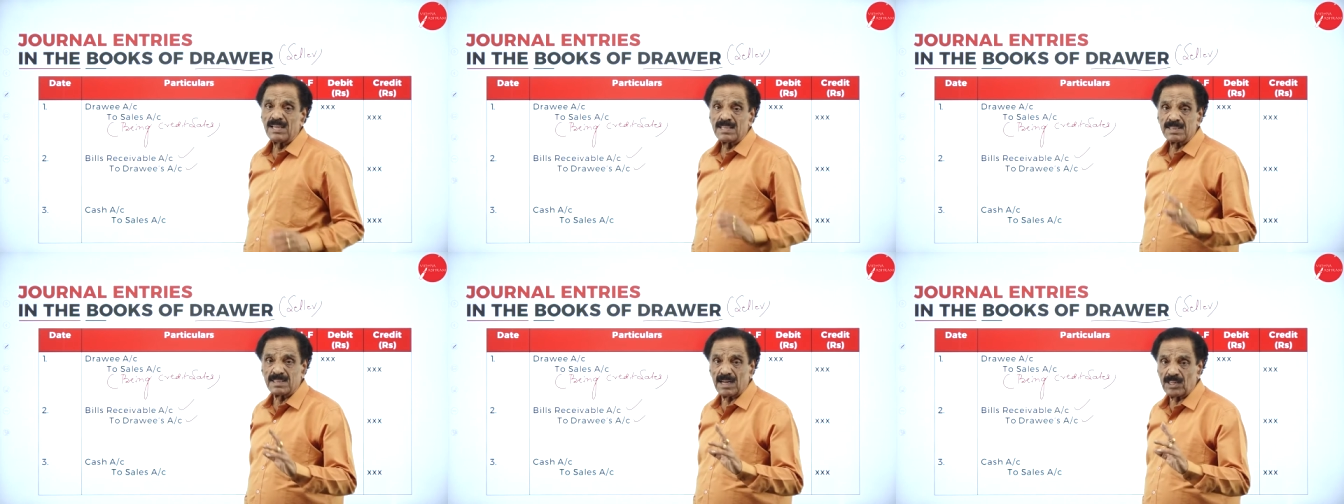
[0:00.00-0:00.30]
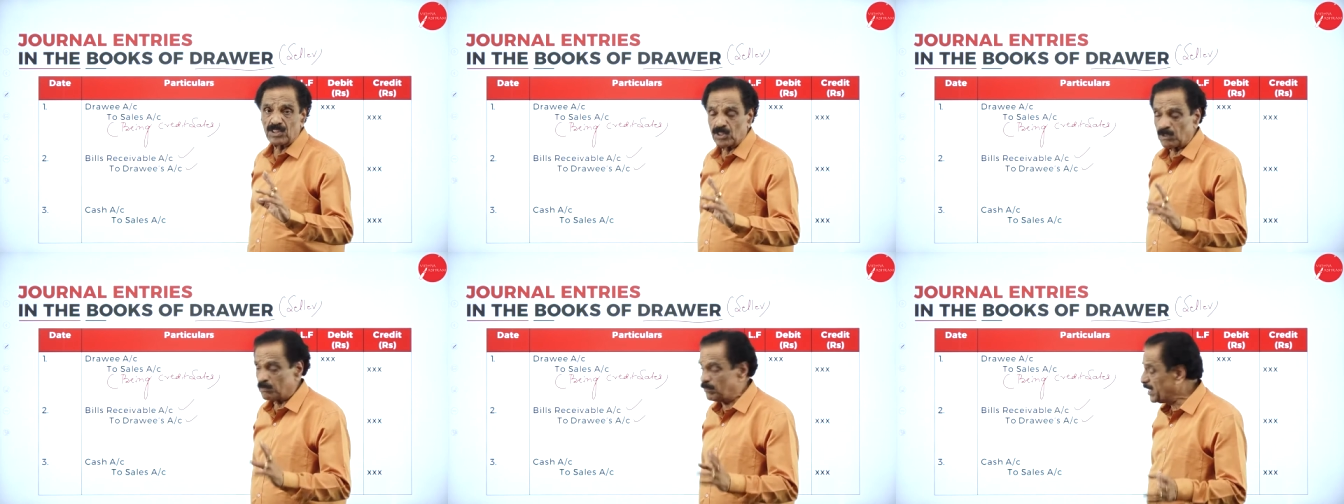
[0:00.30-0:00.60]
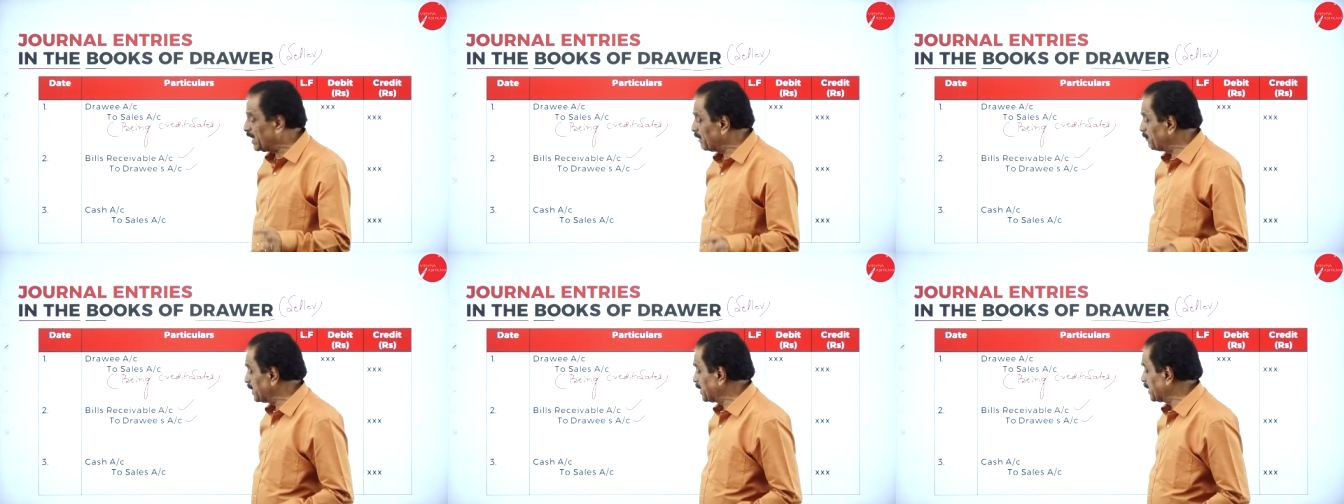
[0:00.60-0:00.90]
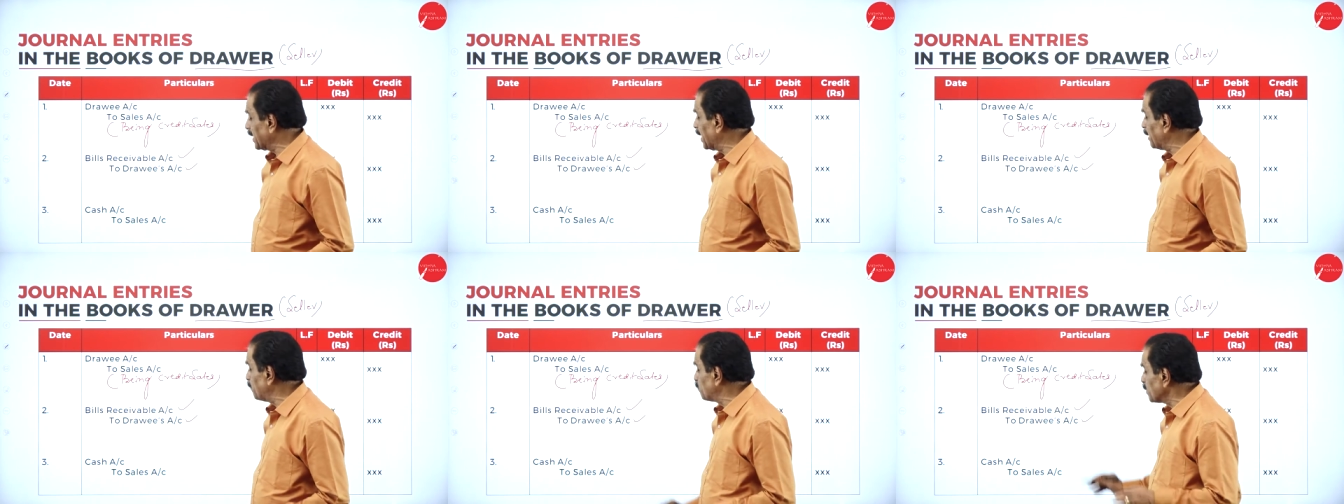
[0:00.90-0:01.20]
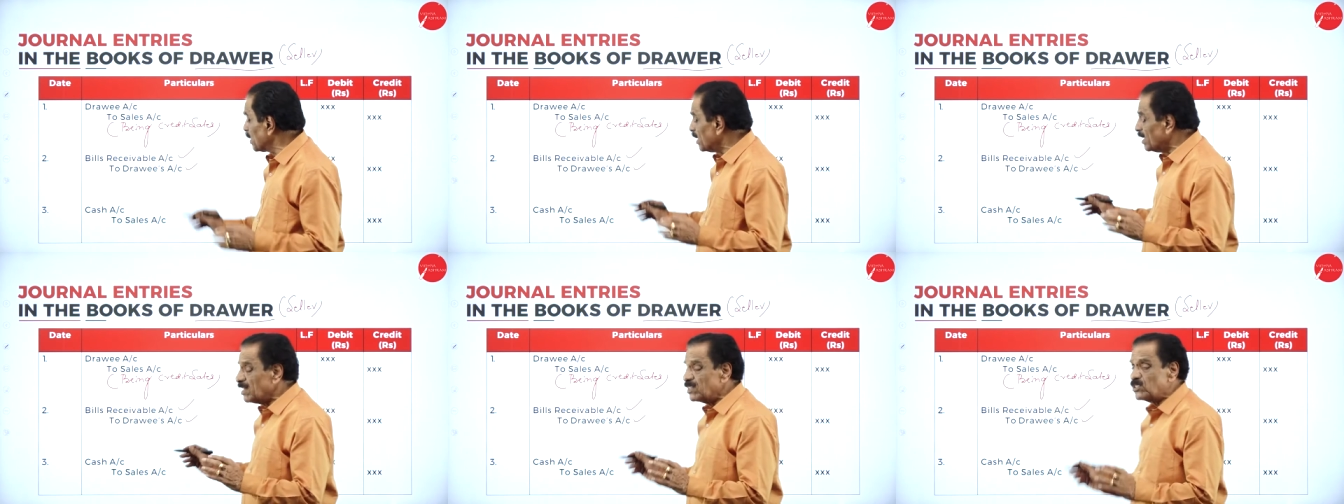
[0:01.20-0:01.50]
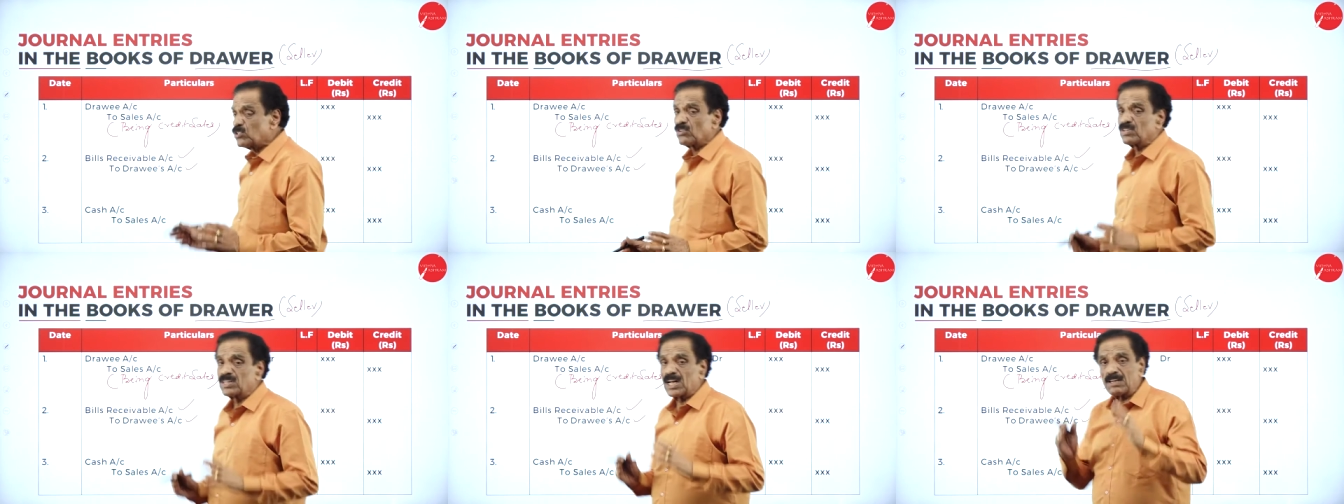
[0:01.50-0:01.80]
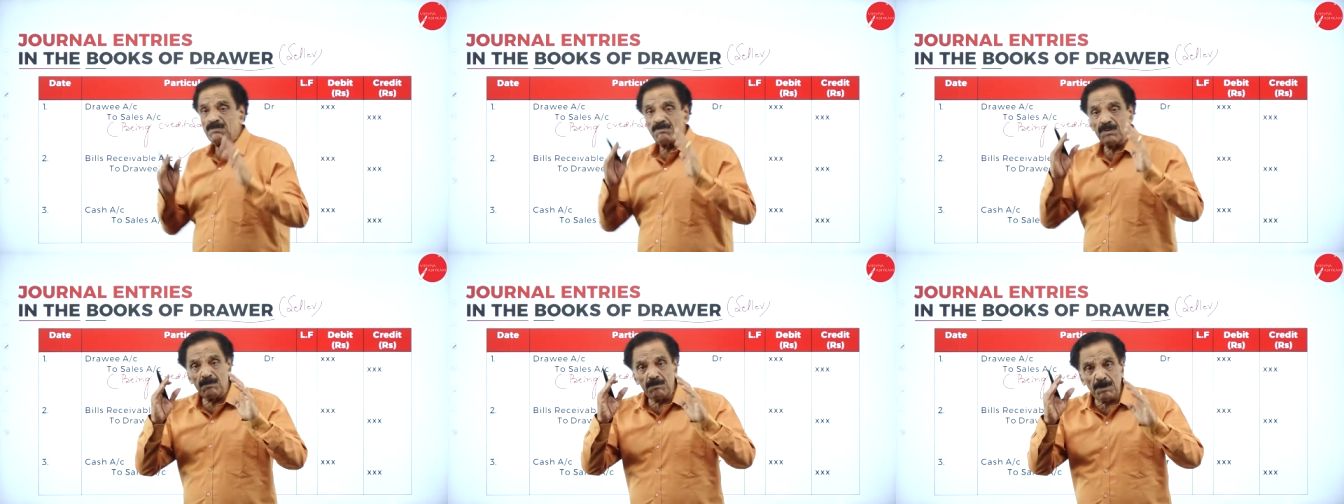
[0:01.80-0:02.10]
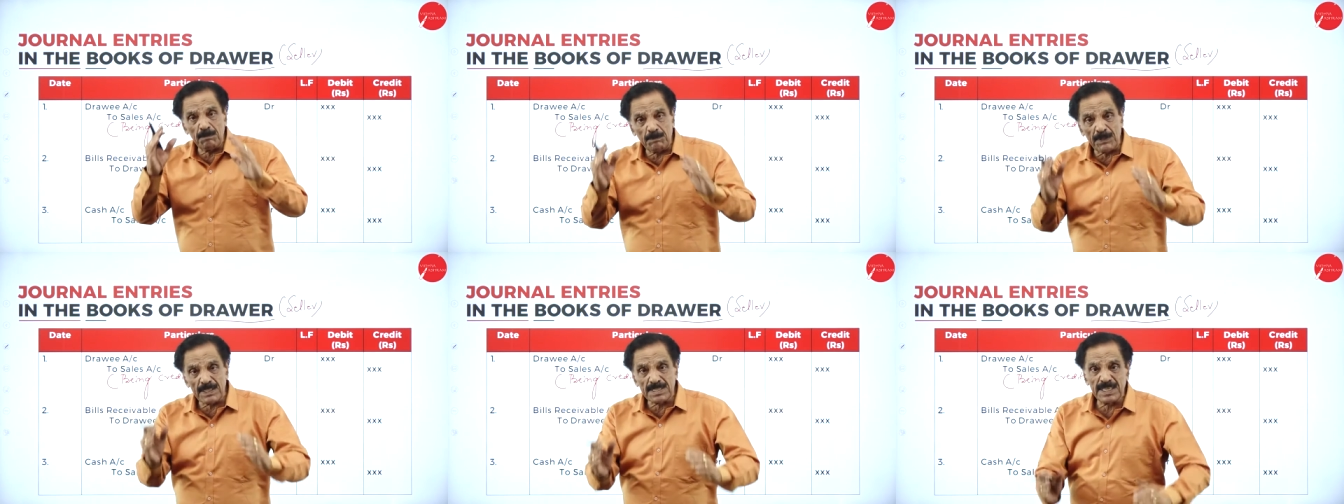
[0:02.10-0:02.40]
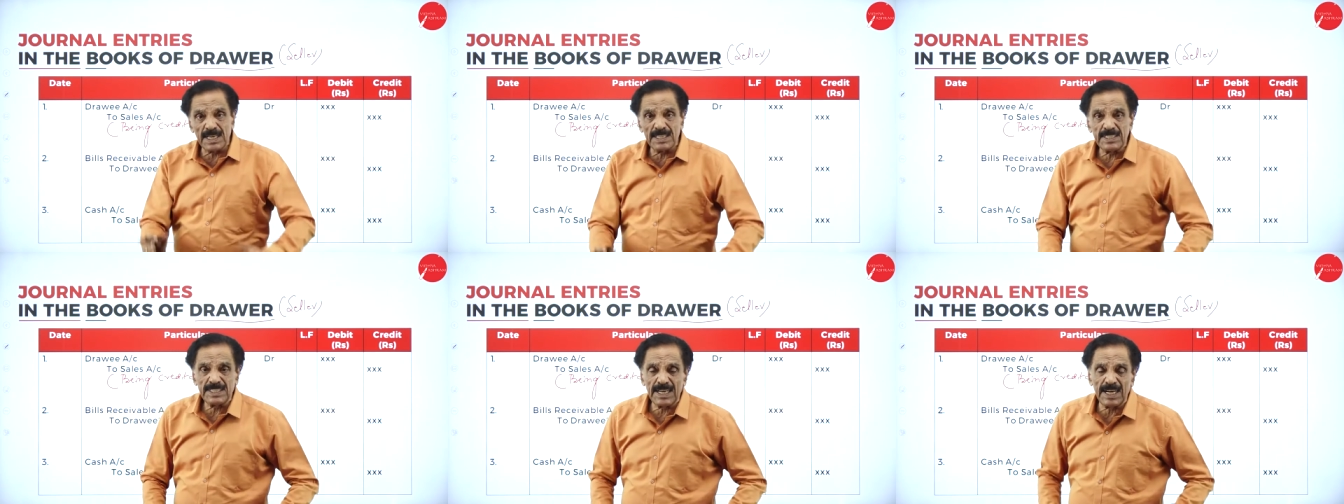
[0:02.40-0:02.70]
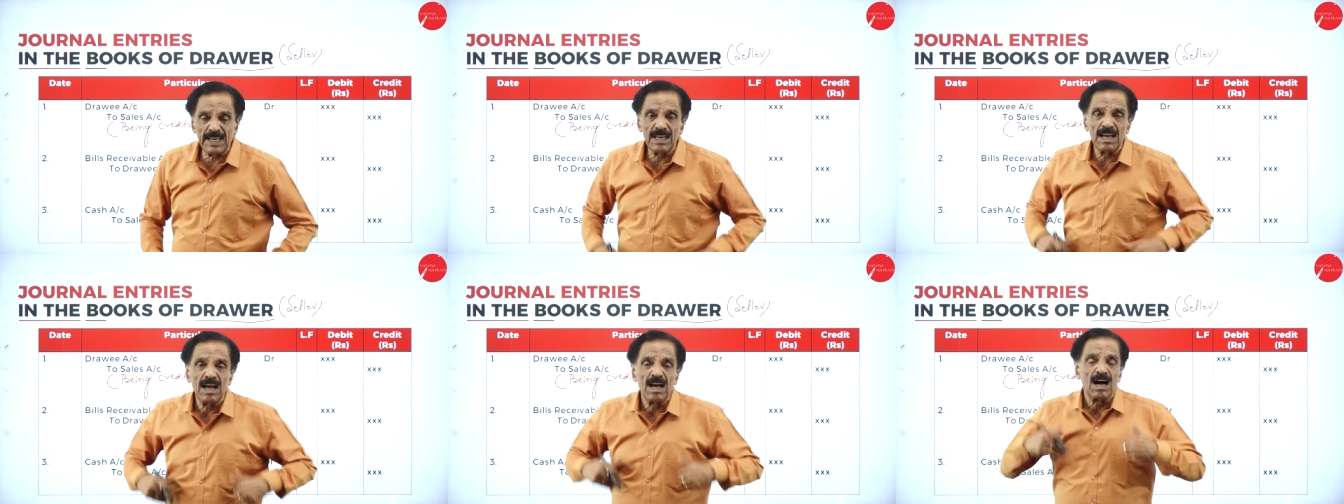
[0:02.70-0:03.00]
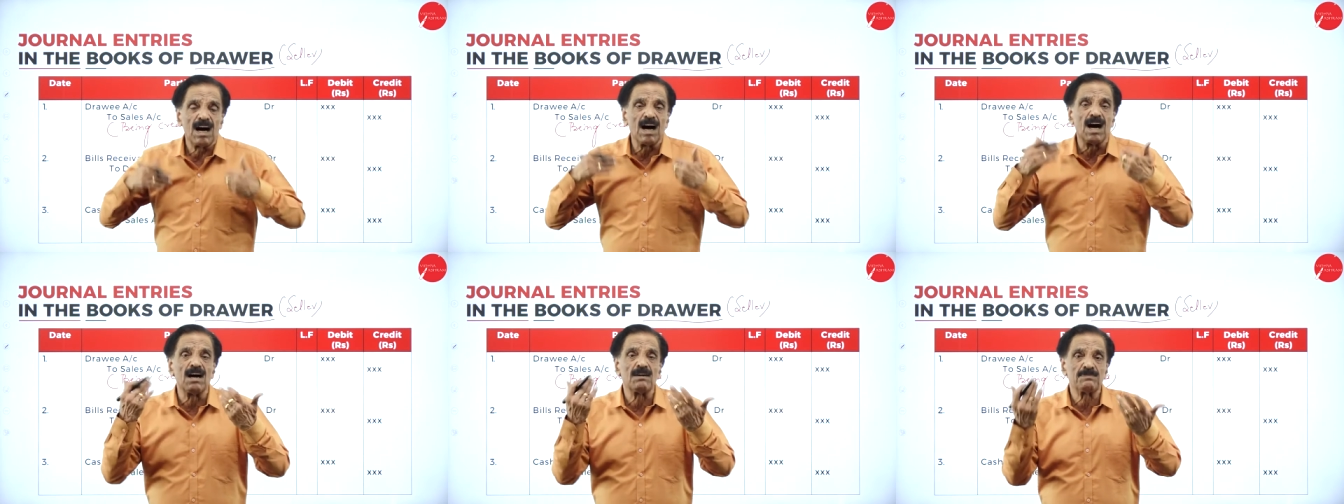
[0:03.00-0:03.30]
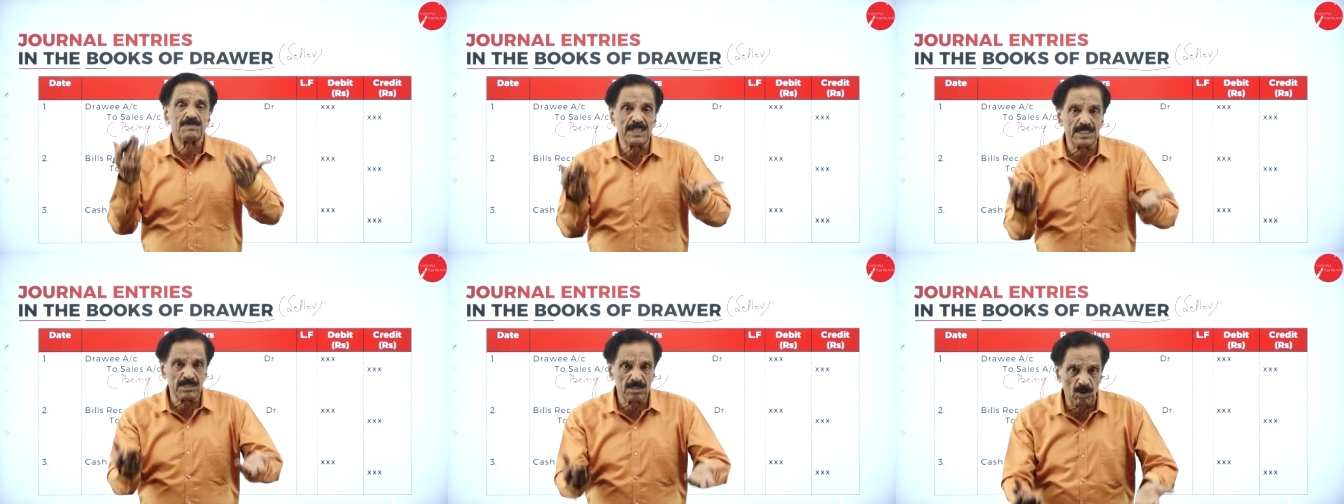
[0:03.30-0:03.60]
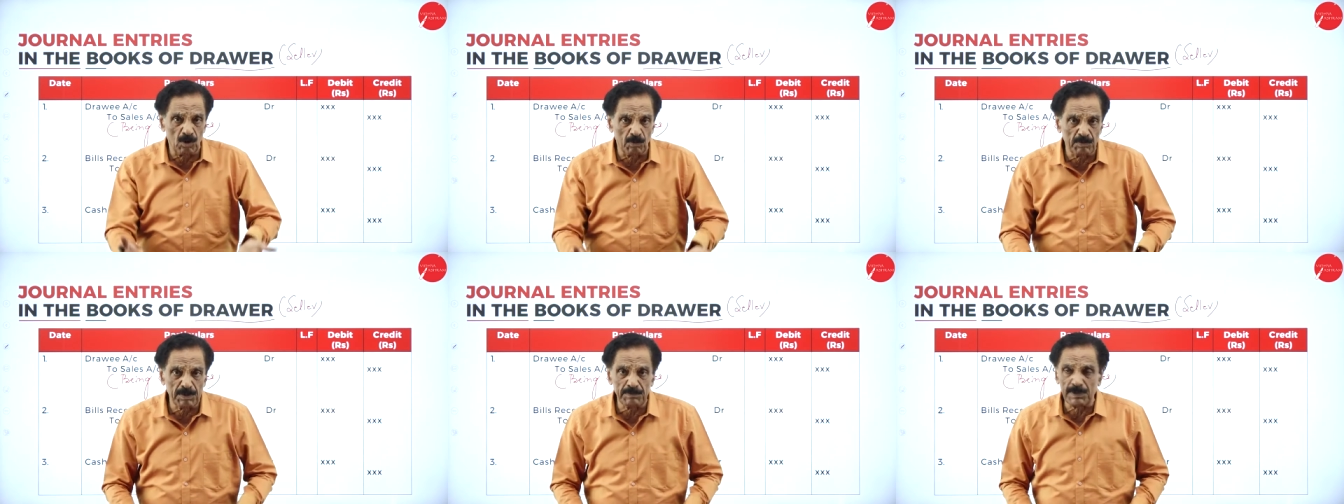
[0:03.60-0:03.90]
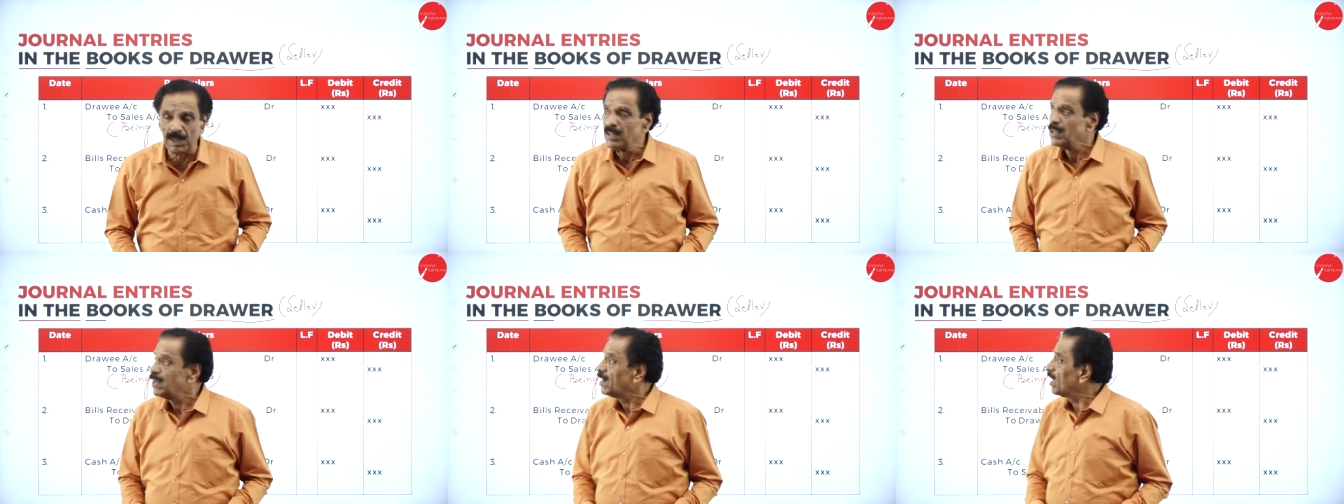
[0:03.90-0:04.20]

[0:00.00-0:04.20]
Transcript: That should be debited. So that will be presented after so many minutes.